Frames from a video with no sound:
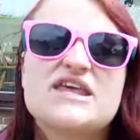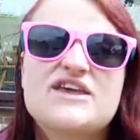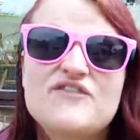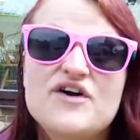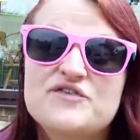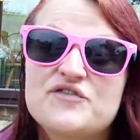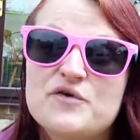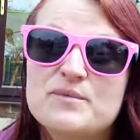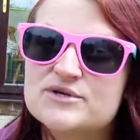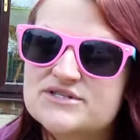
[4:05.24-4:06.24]
The final
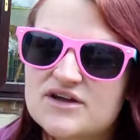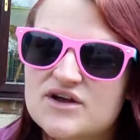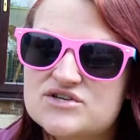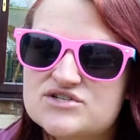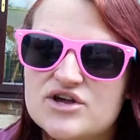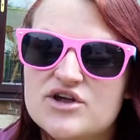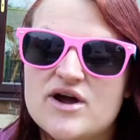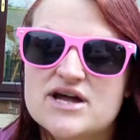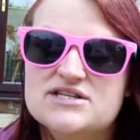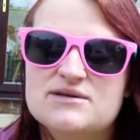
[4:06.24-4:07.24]
four books I'm going to show you
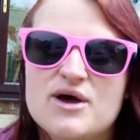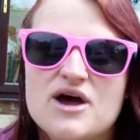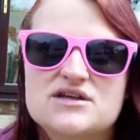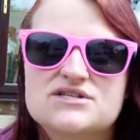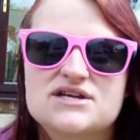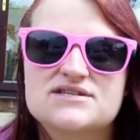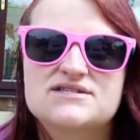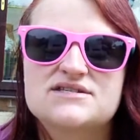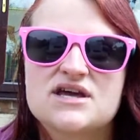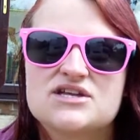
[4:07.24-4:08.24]
I actually
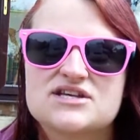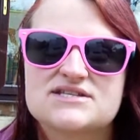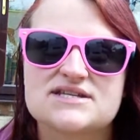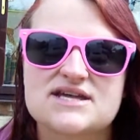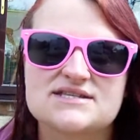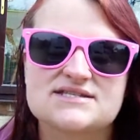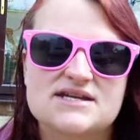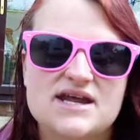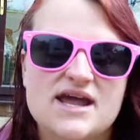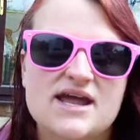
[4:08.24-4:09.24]
purchased just
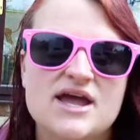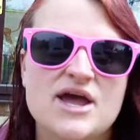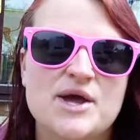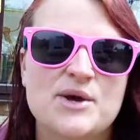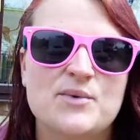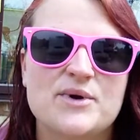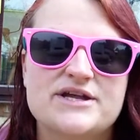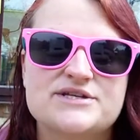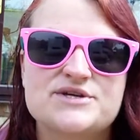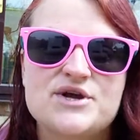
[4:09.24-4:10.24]
yesterday
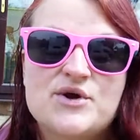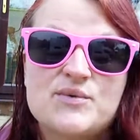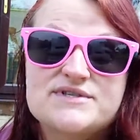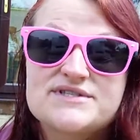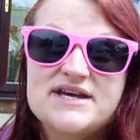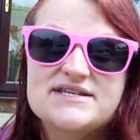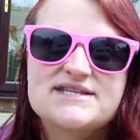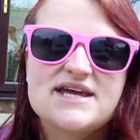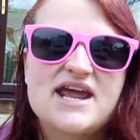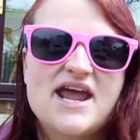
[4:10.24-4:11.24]
which was
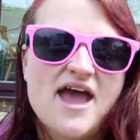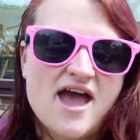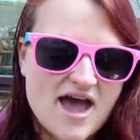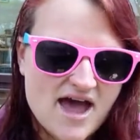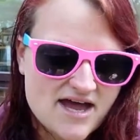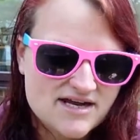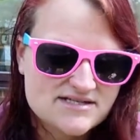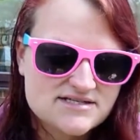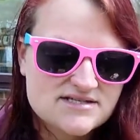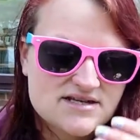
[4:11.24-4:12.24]
Thursday
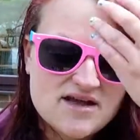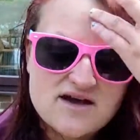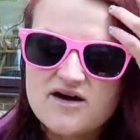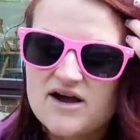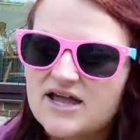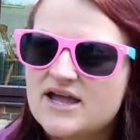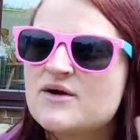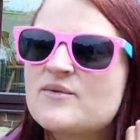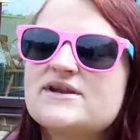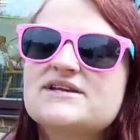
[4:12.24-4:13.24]
and
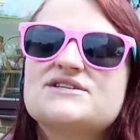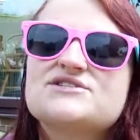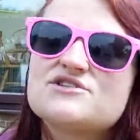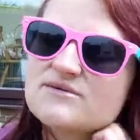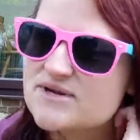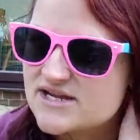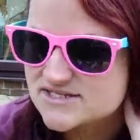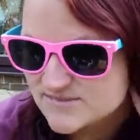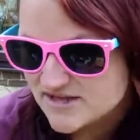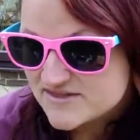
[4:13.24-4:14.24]
I went into WH
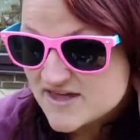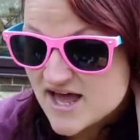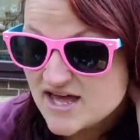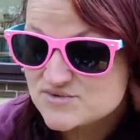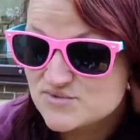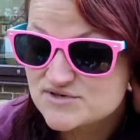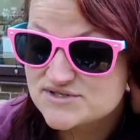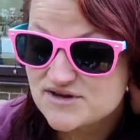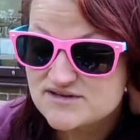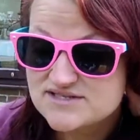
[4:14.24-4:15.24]
Smith and
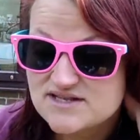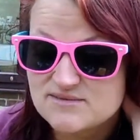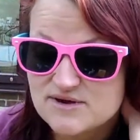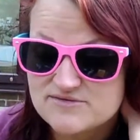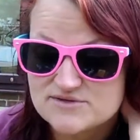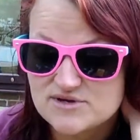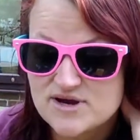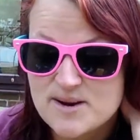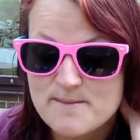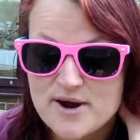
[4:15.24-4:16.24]
Waterstones and they both were
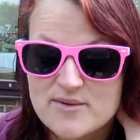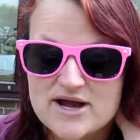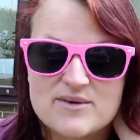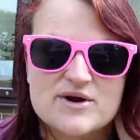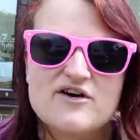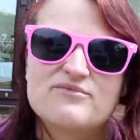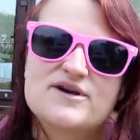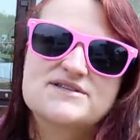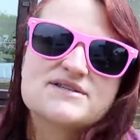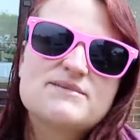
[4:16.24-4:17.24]
doing buy one get one half
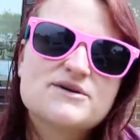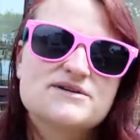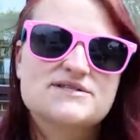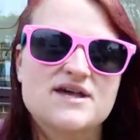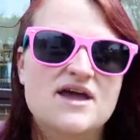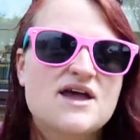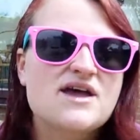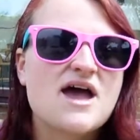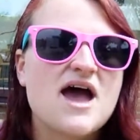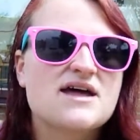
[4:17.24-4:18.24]
price
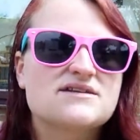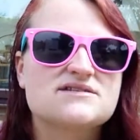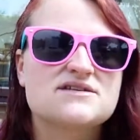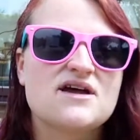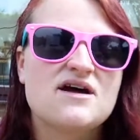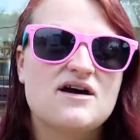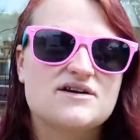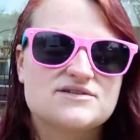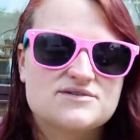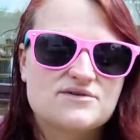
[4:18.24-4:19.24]
books and I
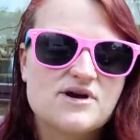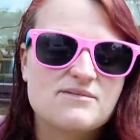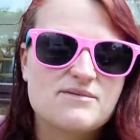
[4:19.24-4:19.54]
just thought